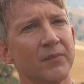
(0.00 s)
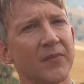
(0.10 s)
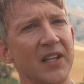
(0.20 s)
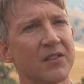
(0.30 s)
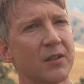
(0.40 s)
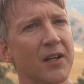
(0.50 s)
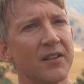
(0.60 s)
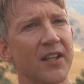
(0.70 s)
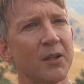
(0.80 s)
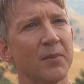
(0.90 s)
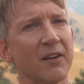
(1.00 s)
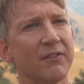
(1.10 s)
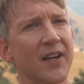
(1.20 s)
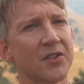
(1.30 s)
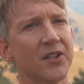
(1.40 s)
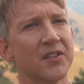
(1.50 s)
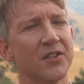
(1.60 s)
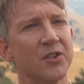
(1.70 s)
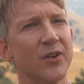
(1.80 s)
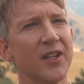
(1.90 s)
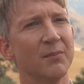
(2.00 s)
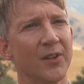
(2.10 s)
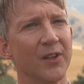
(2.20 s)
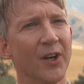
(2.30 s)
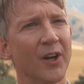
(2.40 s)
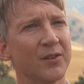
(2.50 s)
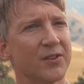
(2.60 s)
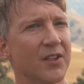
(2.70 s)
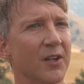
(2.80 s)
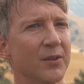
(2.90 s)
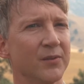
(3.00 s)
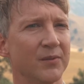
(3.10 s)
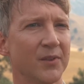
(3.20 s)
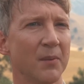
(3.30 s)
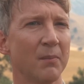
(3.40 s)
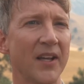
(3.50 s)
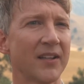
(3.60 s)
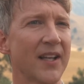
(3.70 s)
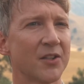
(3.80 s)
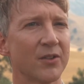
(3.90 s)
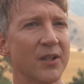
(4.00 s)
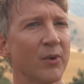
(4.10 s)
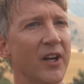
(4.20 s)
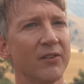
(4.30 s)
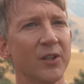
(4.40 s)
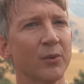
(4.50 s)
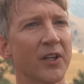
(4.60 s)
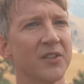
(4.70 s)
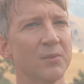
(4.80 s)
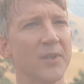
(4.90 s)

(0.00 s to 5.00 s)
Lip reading: That's the great thing about fashion. It's a dream, you know, so make that dream whatever you want it to